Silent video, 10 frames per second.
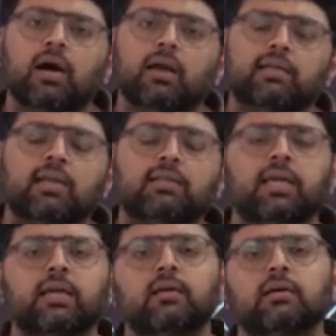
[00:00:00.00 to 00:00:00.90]
another
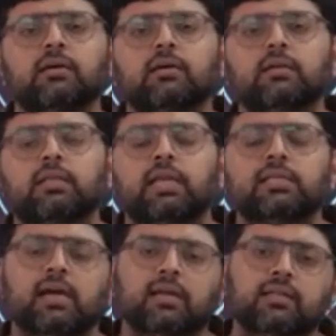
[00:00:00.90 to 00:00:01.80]
thing, there
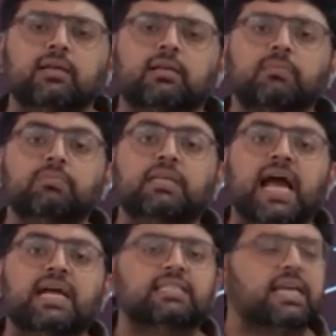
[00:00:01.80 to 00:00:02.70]
is another term,
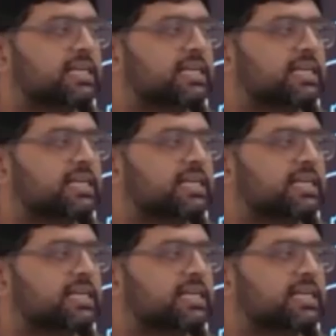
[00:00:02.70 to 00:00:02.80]
tax